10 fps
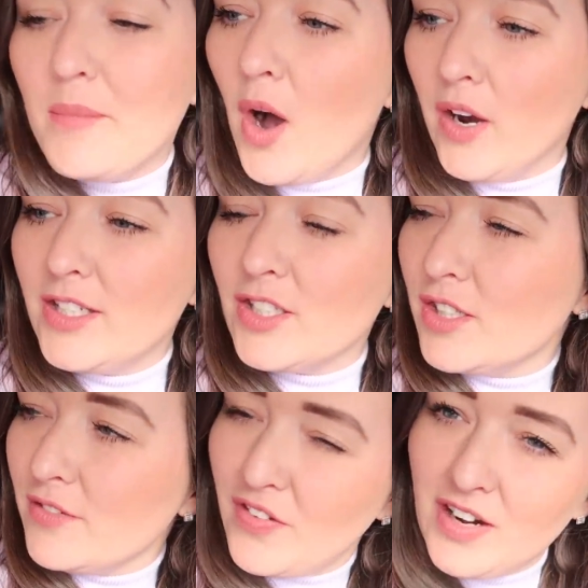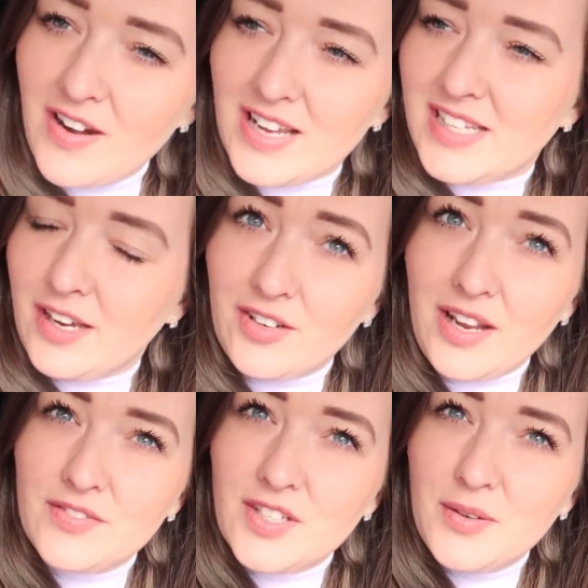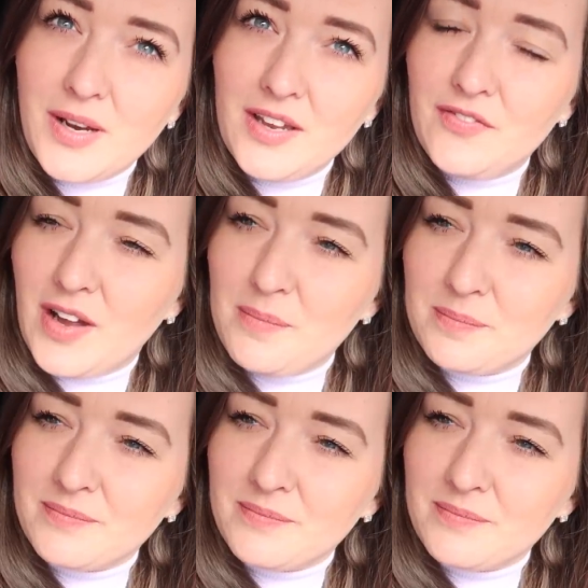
morning. Just doesn't feel right saying good afternoon, iFam.